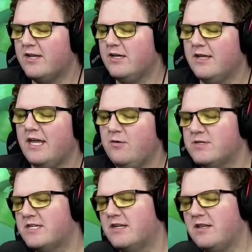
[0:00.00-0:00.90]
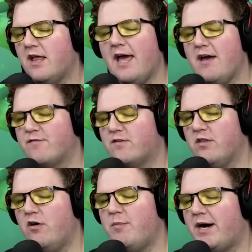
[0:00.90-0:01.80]
he was gonna laugh,
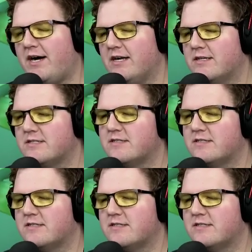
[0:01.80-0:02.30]
Glowbox.